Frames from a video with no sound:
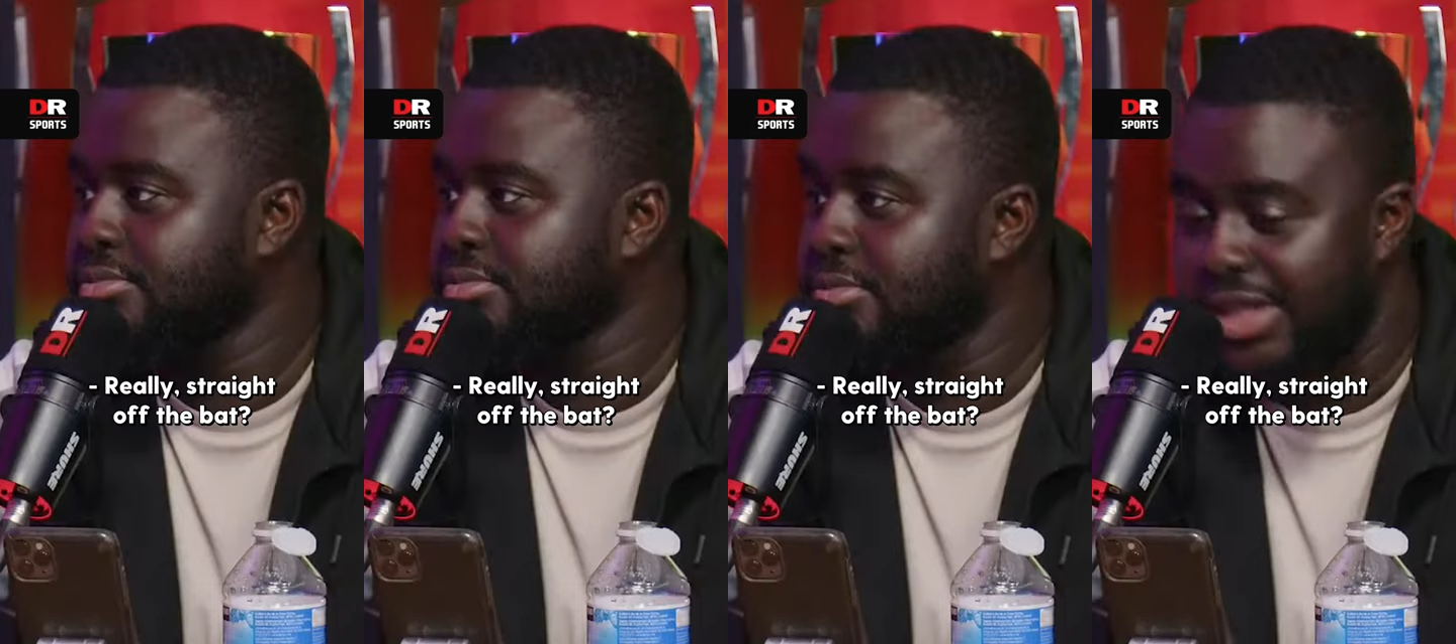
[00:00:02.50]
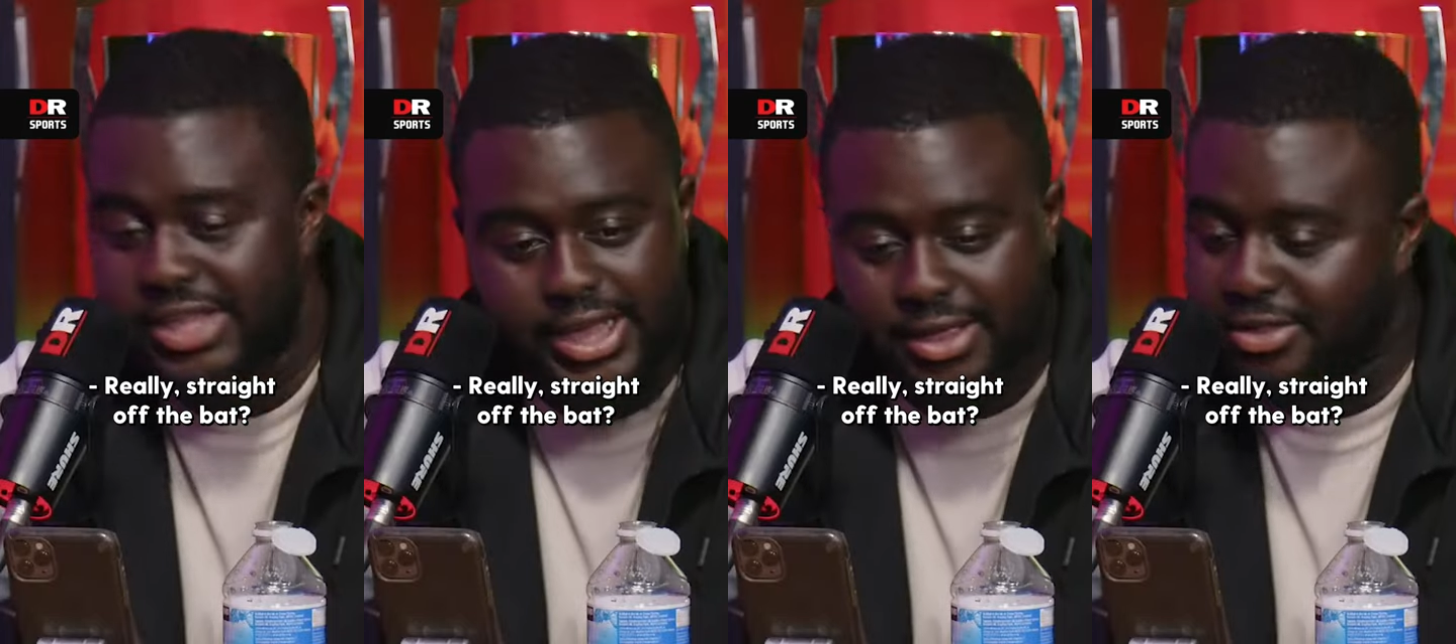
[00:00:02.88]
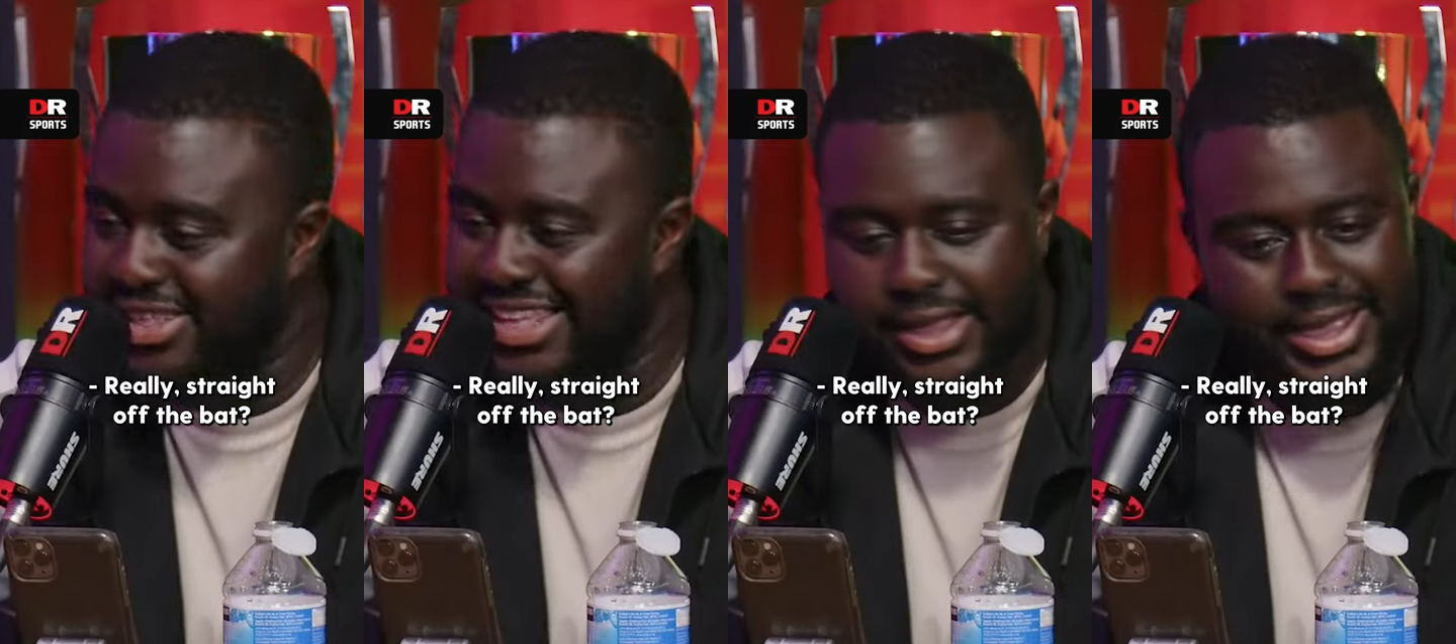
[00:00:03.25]
Really? Yes. Straight
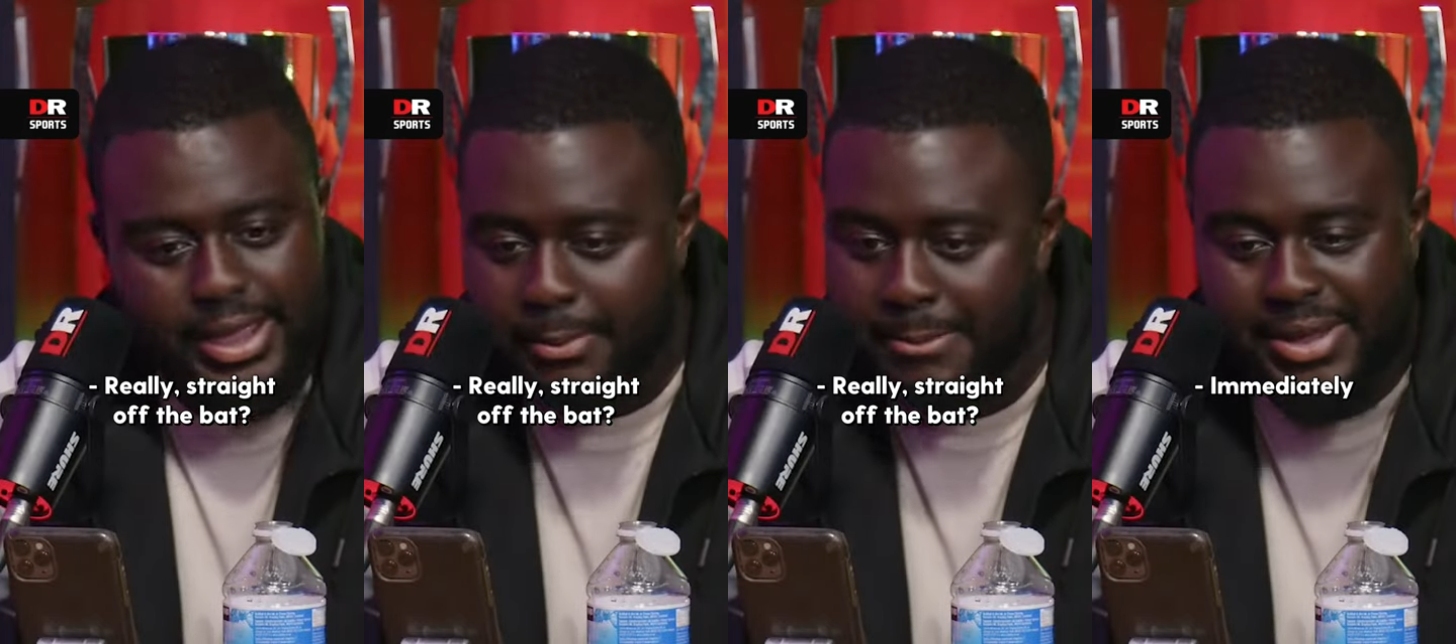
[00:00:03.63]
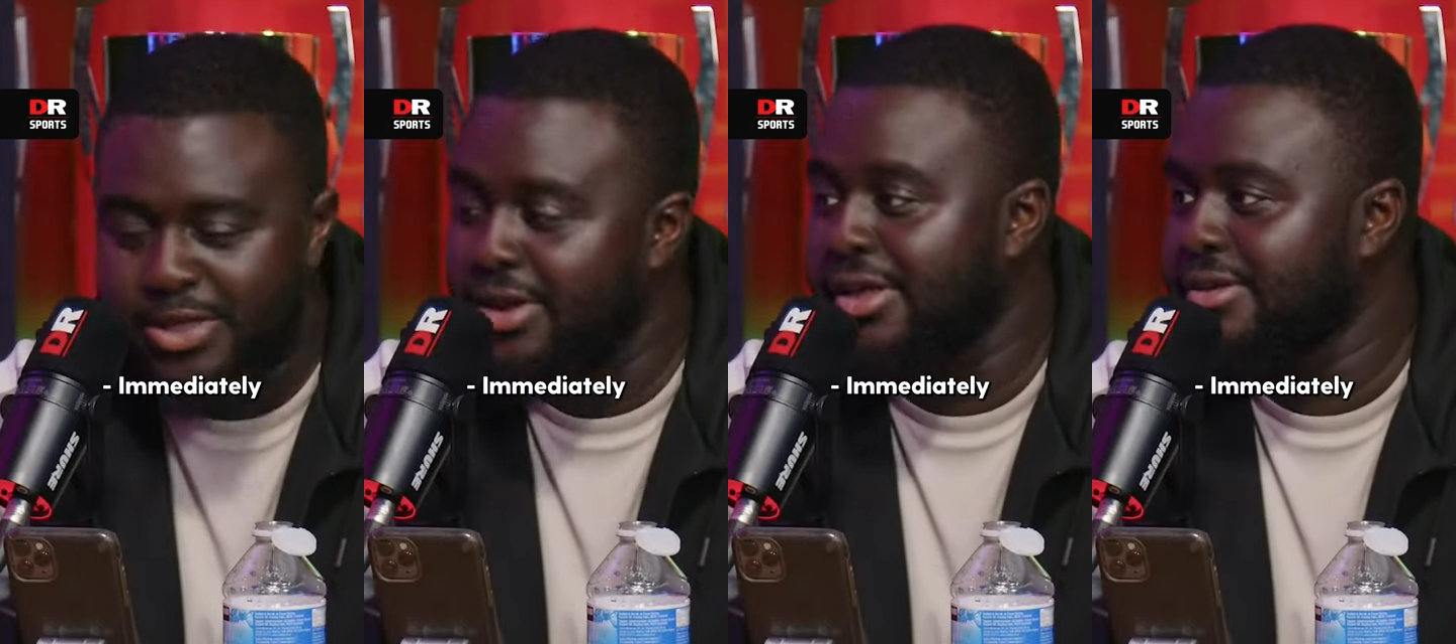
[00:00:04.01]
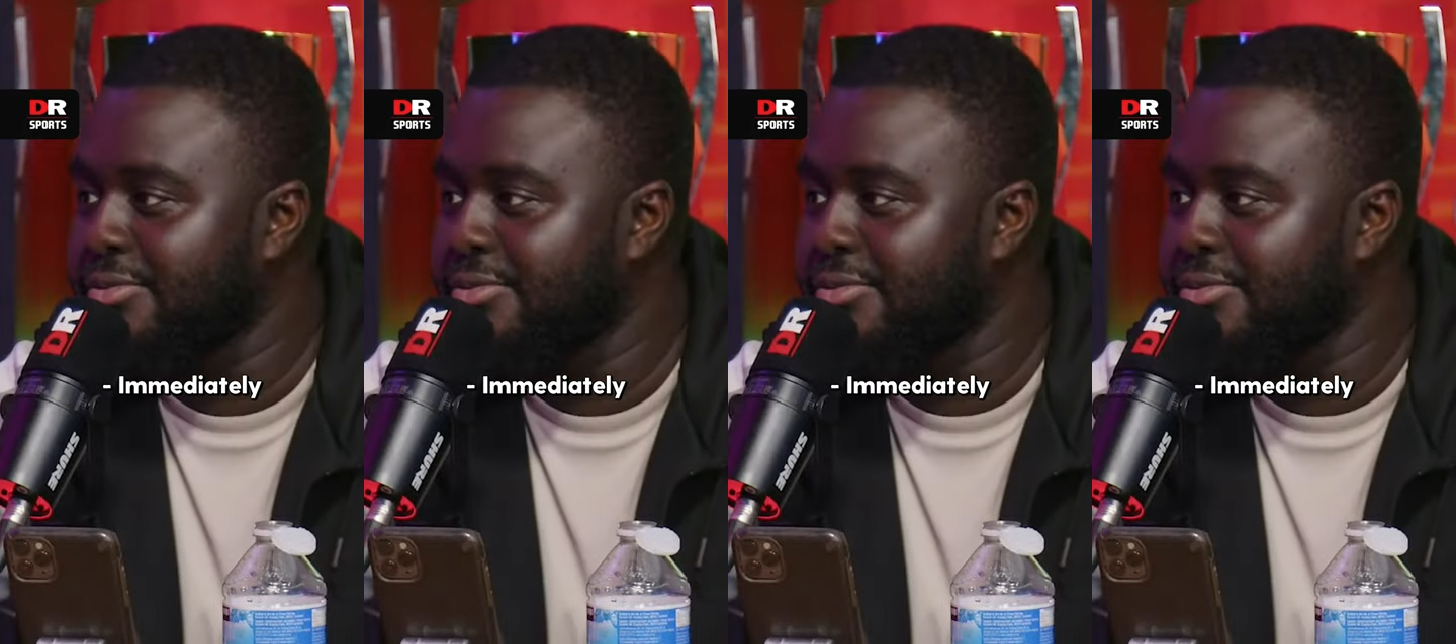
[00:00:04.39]
off the bat? Yes. Immediately.